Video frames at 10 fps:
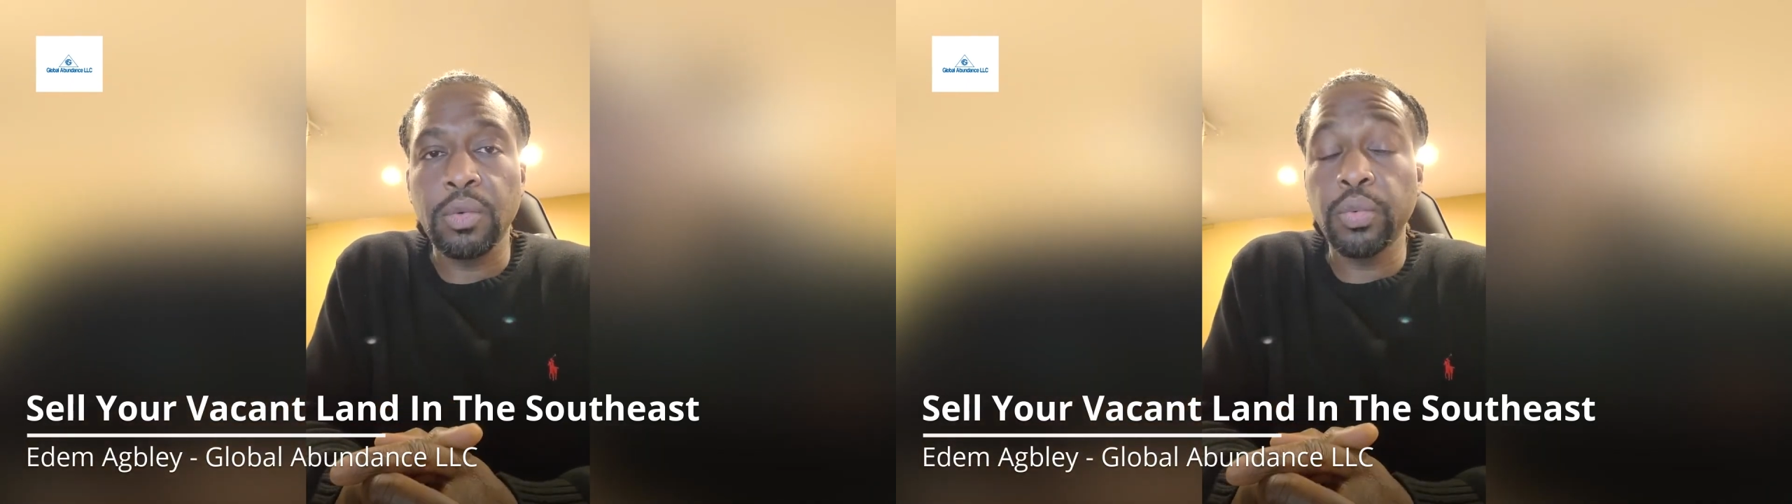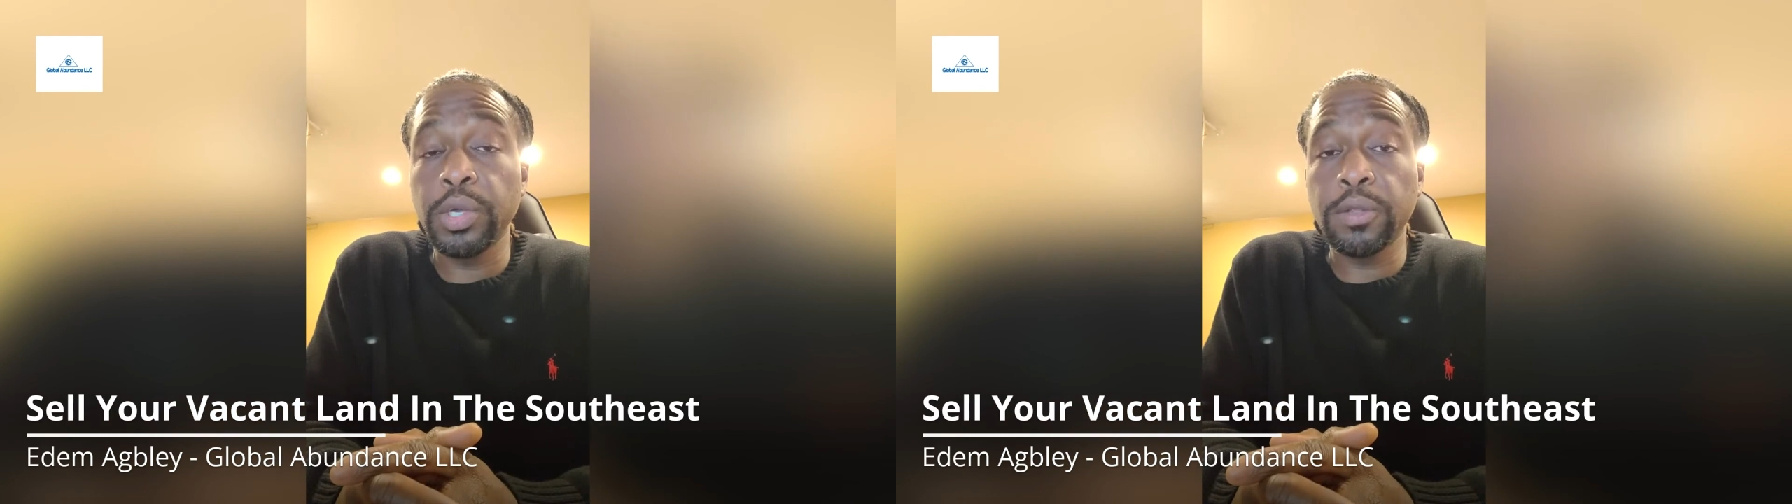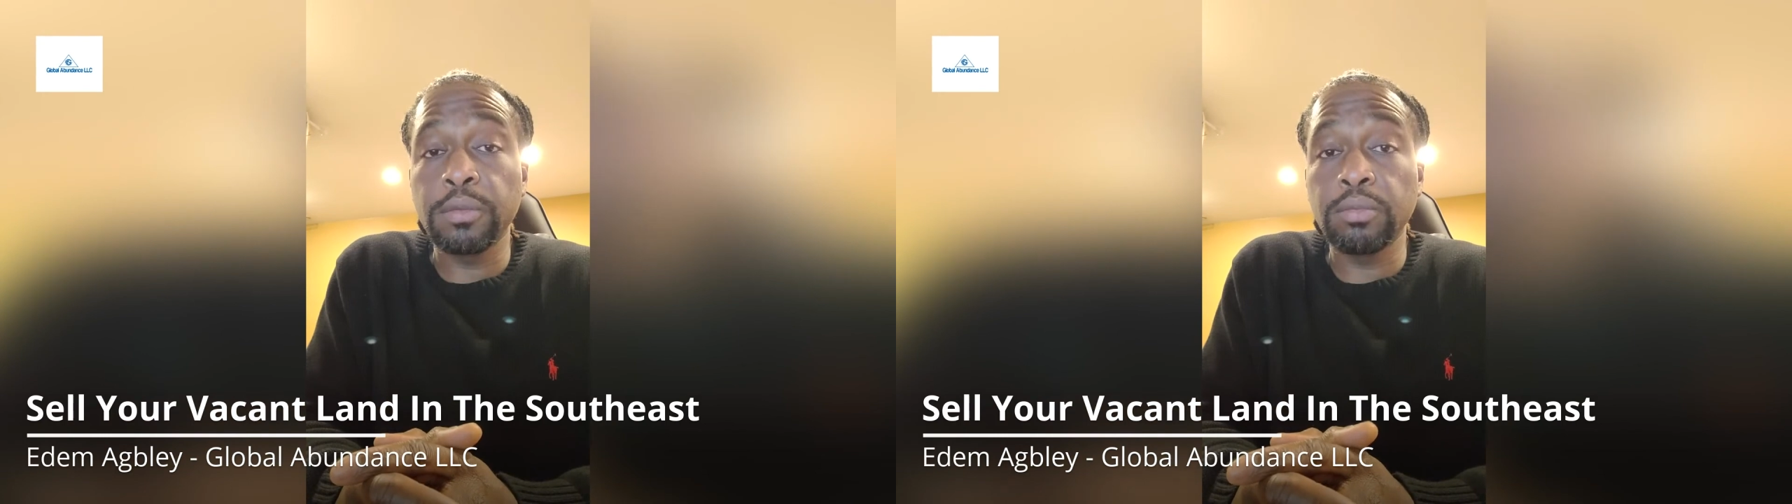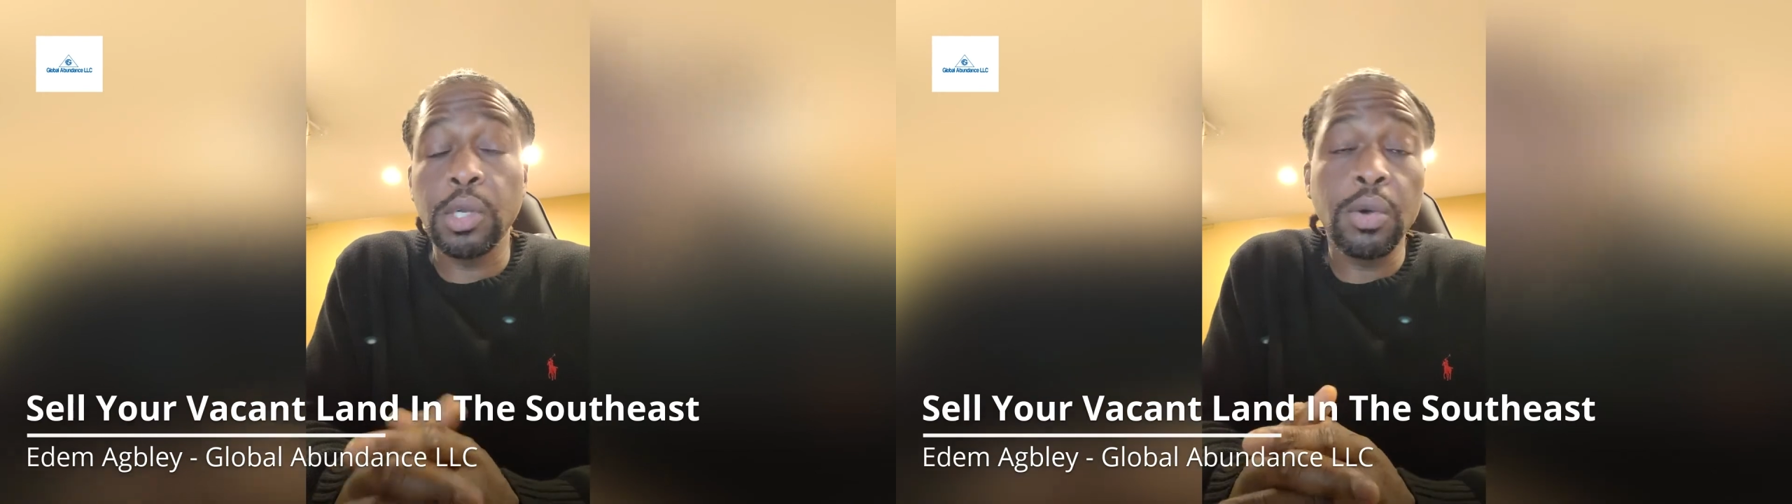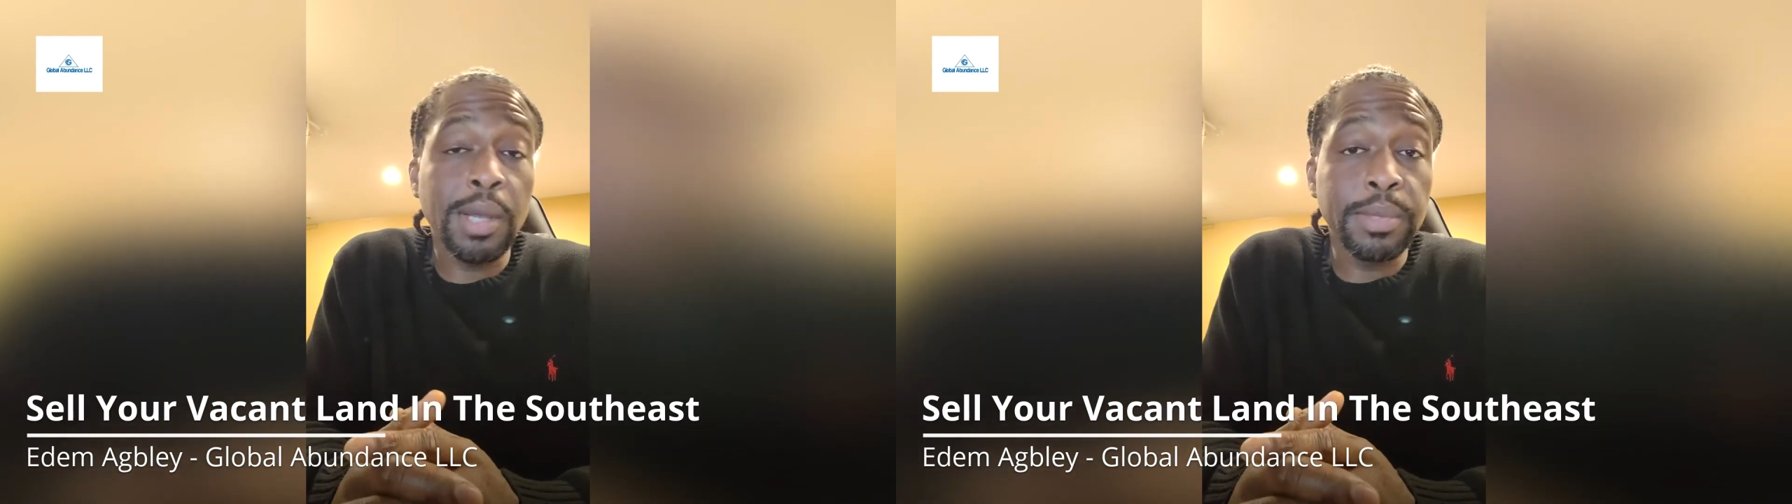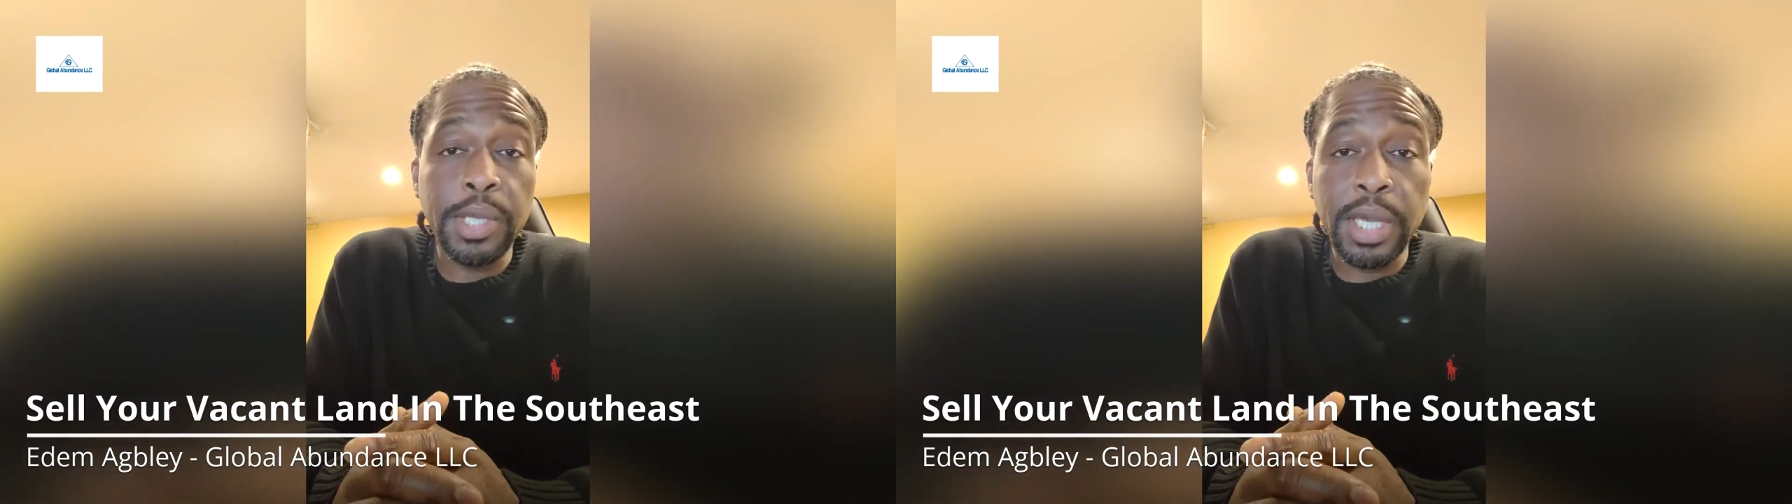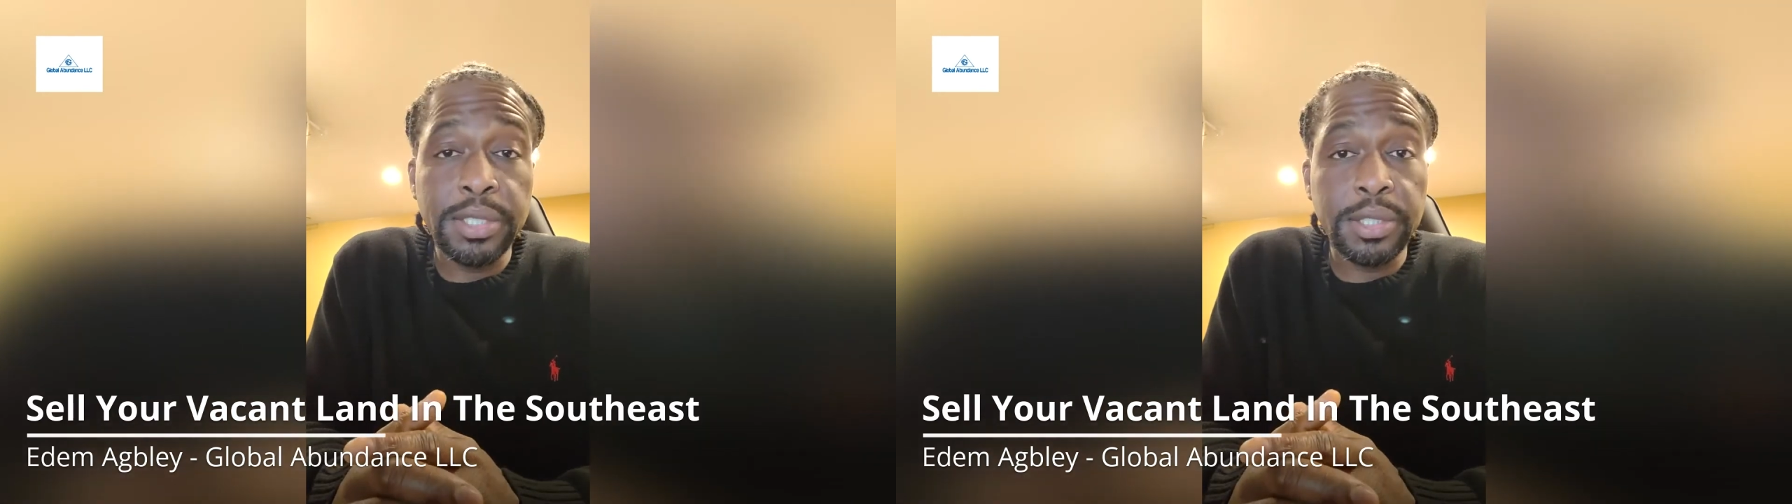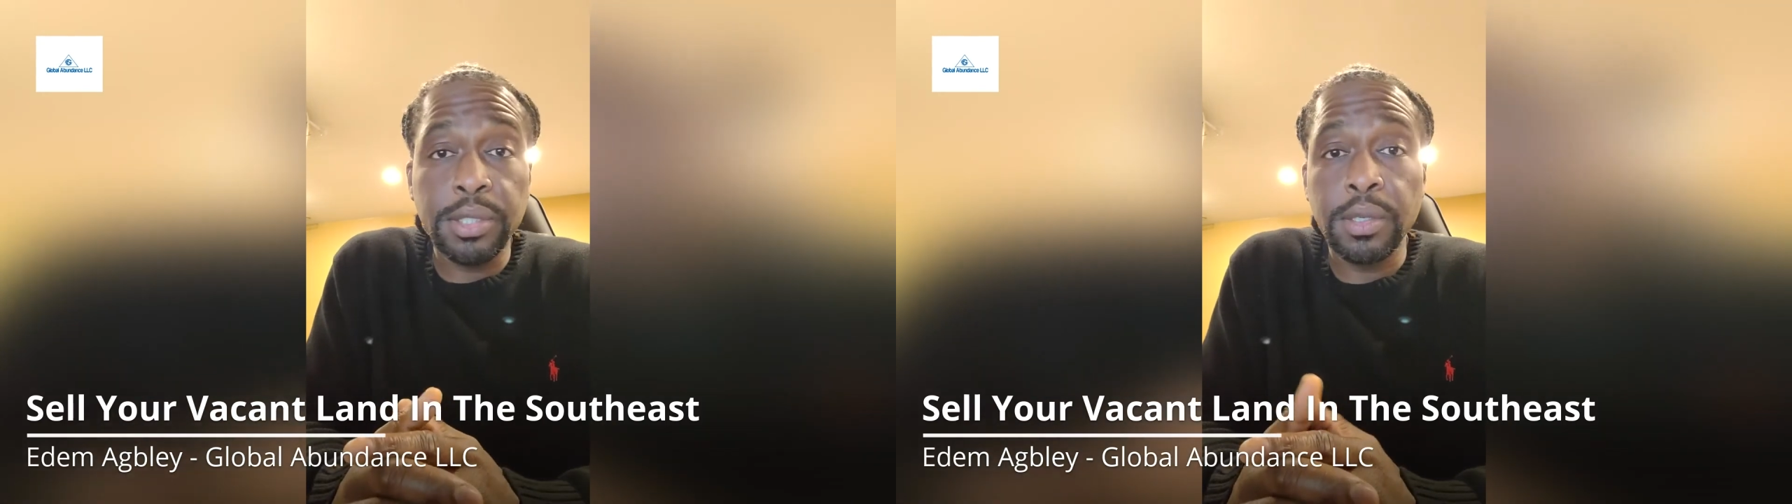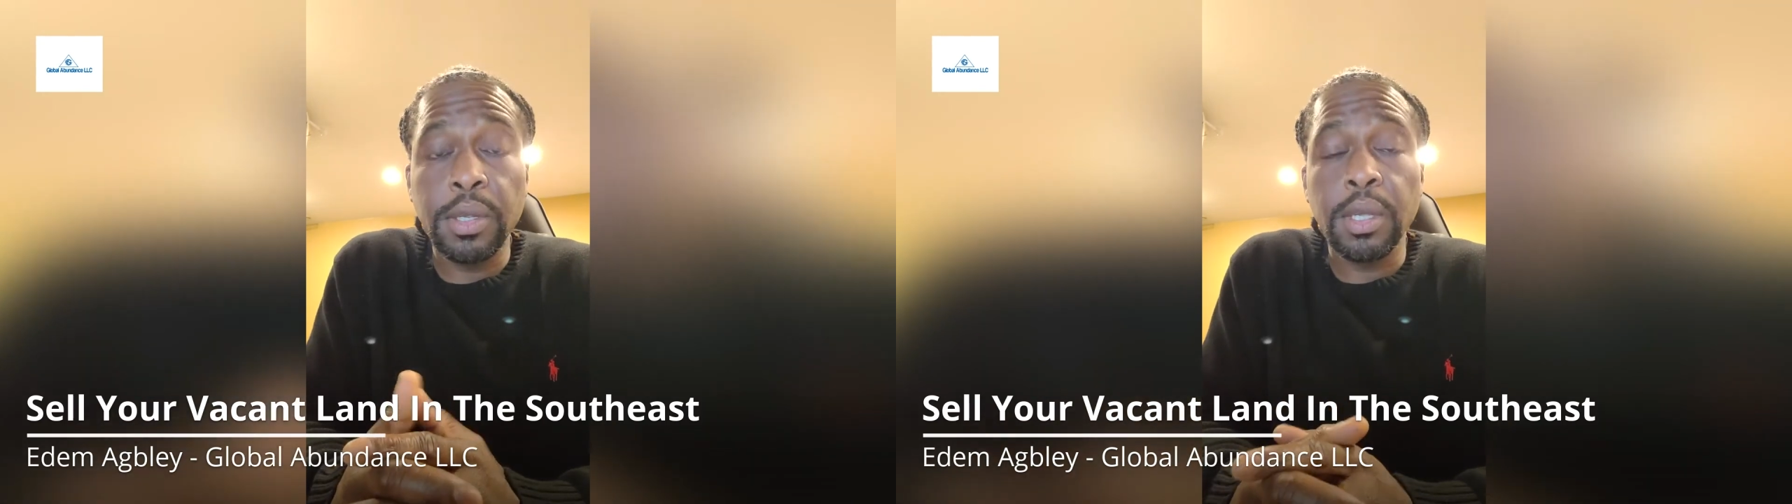with no obligation.